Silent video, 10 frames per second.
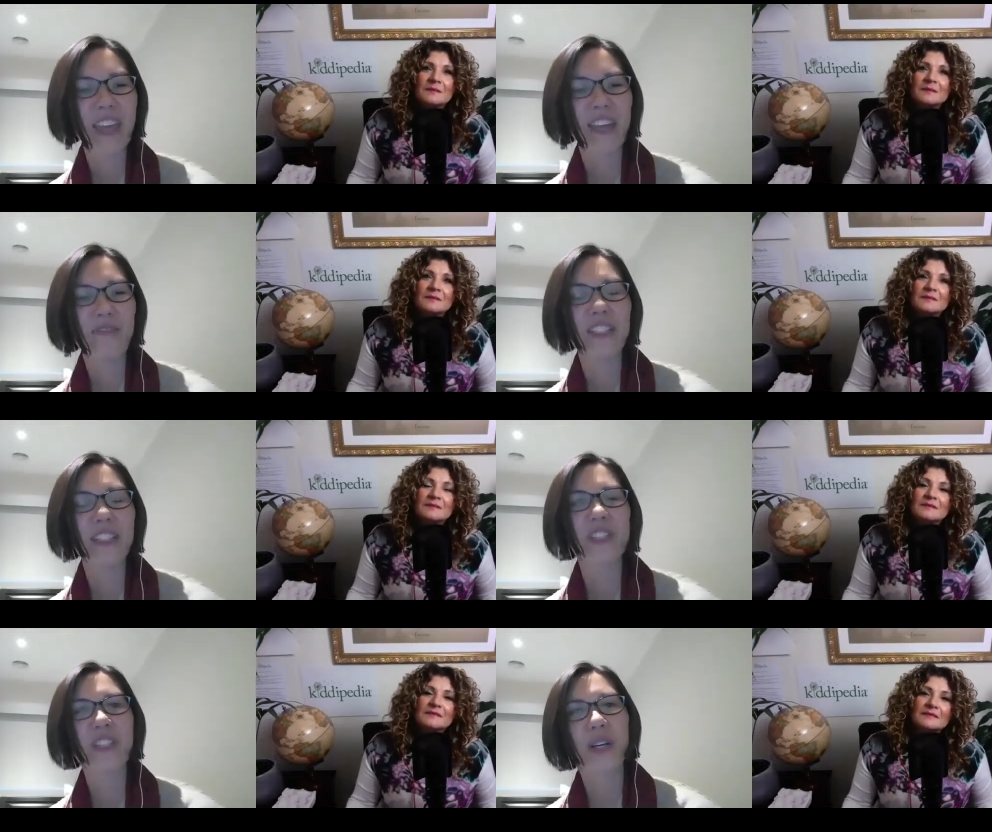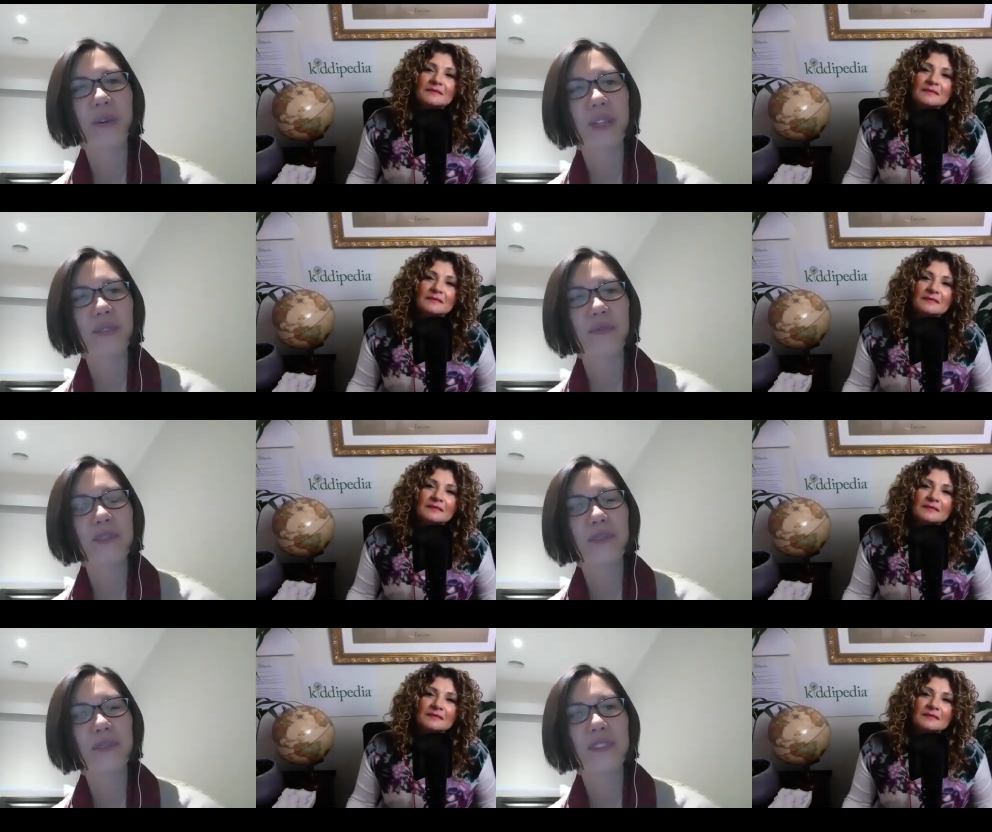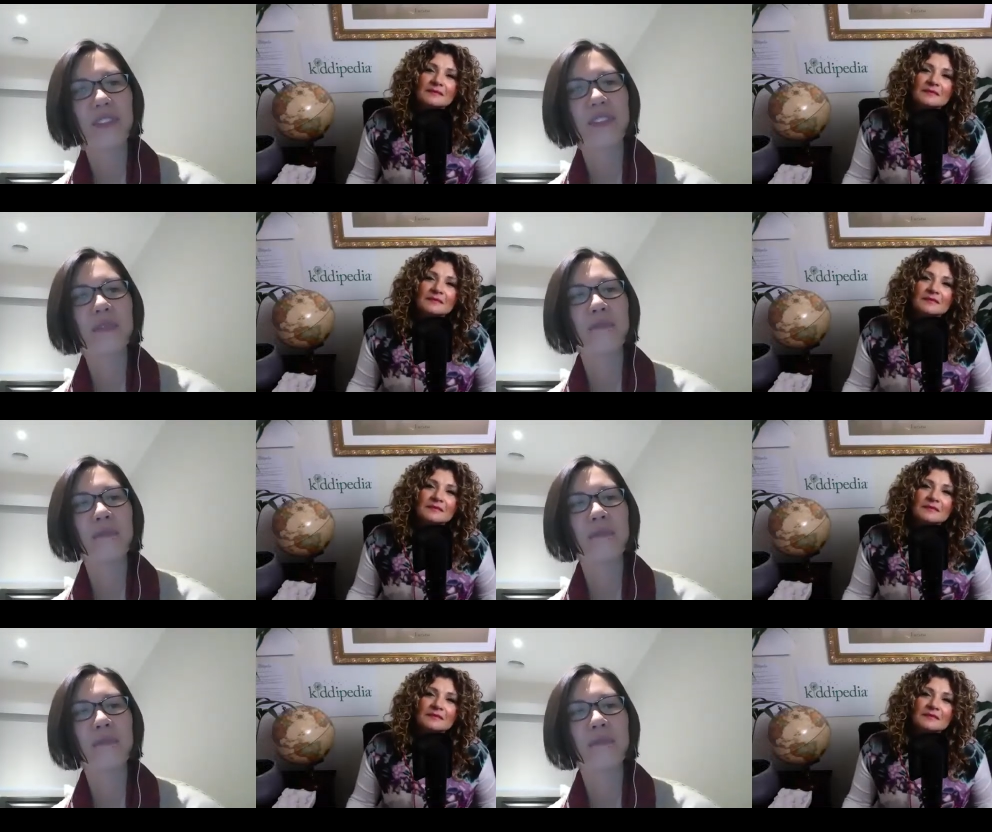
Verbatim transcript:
Speaker 1: and really just going through some